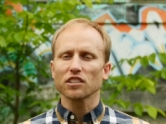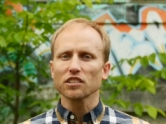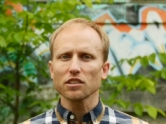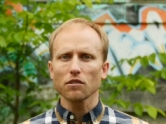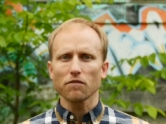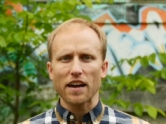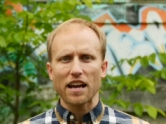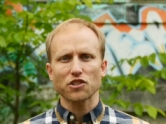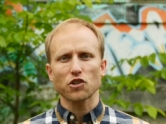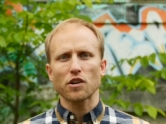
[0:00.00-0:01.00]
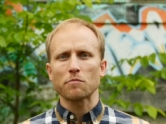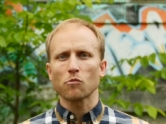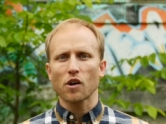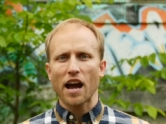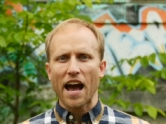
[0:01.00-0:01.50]
a little faster and
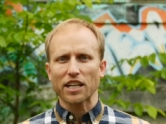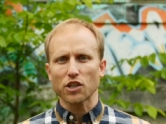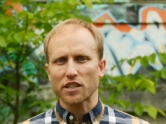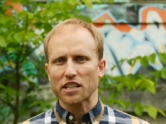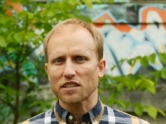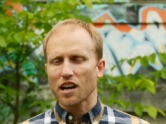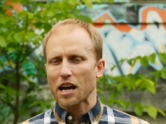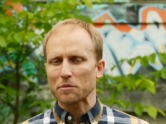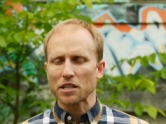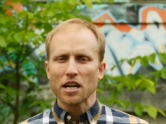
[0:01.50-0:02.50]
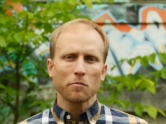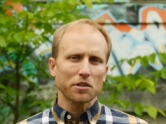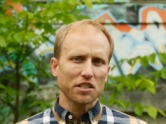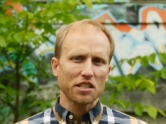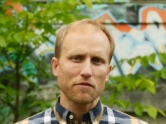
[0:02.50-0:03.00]
more accurate at times,
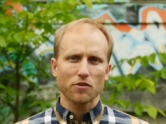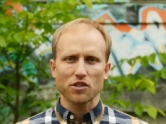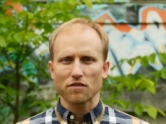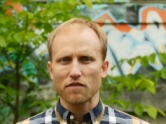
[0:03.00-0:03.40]
but the difference is